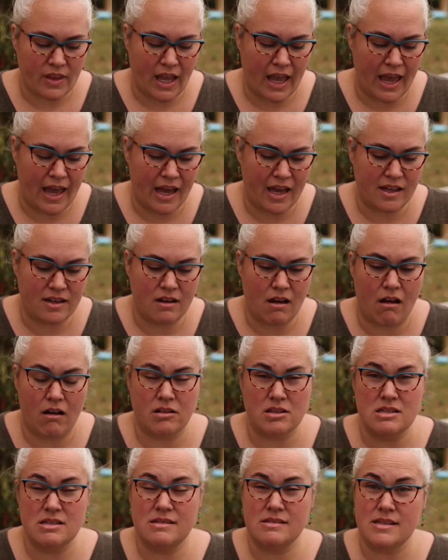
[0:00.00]
And
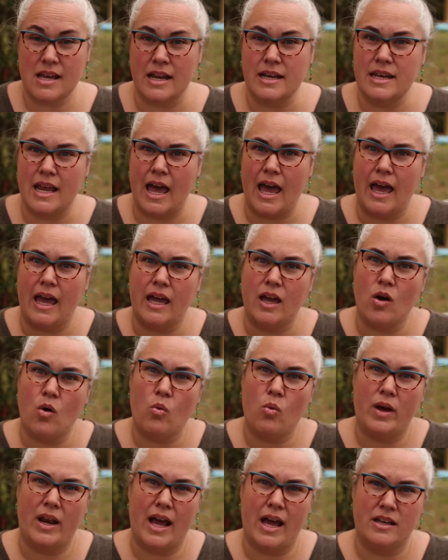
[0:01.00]
on Sunday,
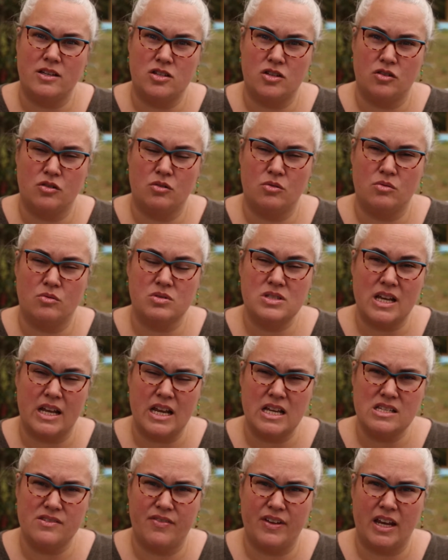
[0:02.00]
when I do
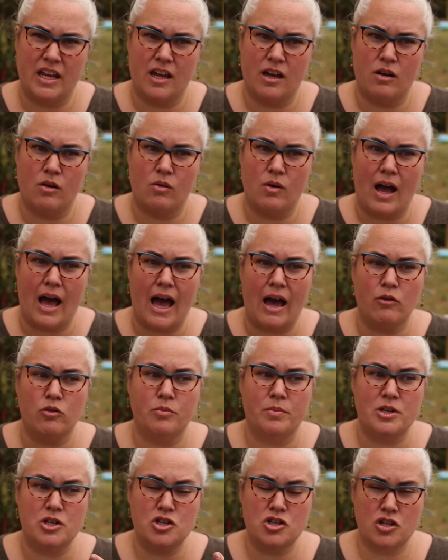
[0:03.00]
Sunday's video, I will
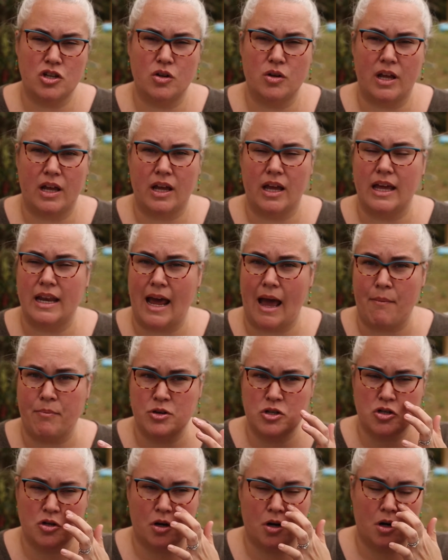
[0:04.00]
be shooting in
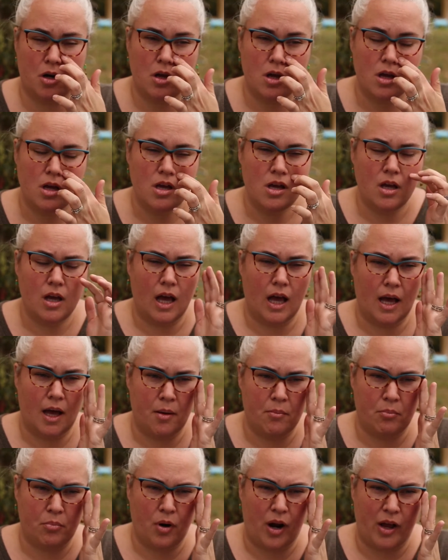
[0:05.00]
Aperture
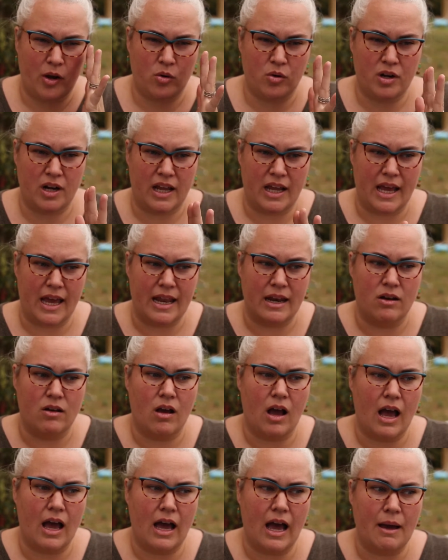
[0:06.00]
Priority, and
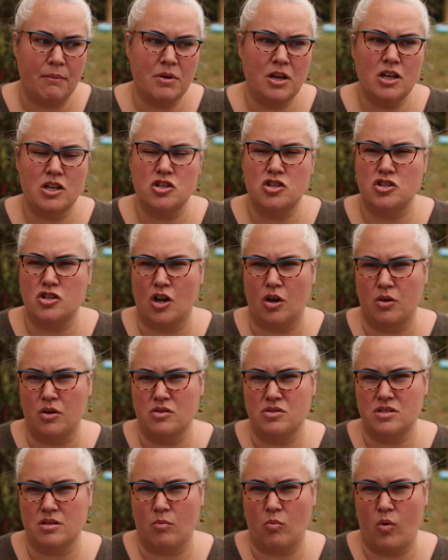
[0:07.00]
I'm gonna show
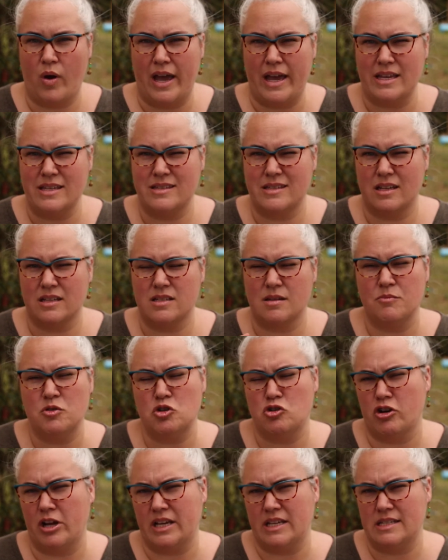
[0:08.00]
you some ways, some
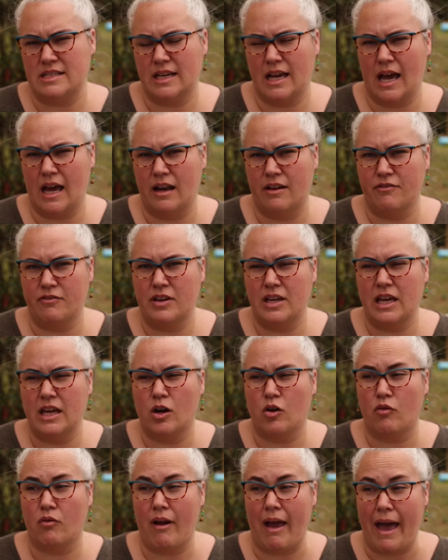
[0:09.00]
tricks to kind of get
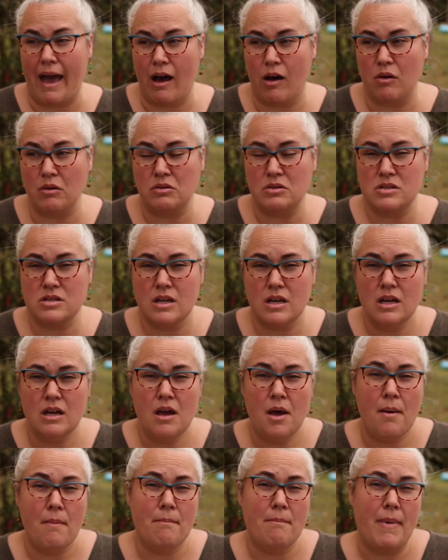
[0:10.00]
around
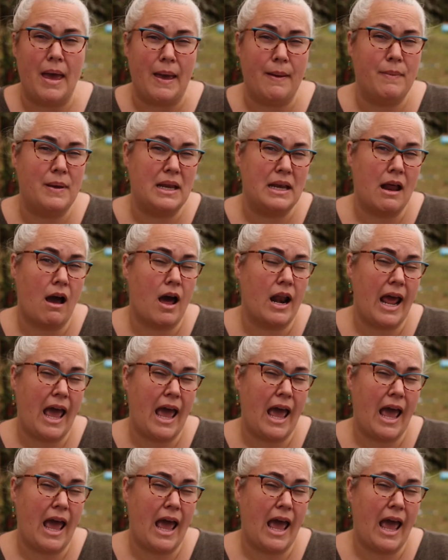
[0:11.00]
maybe not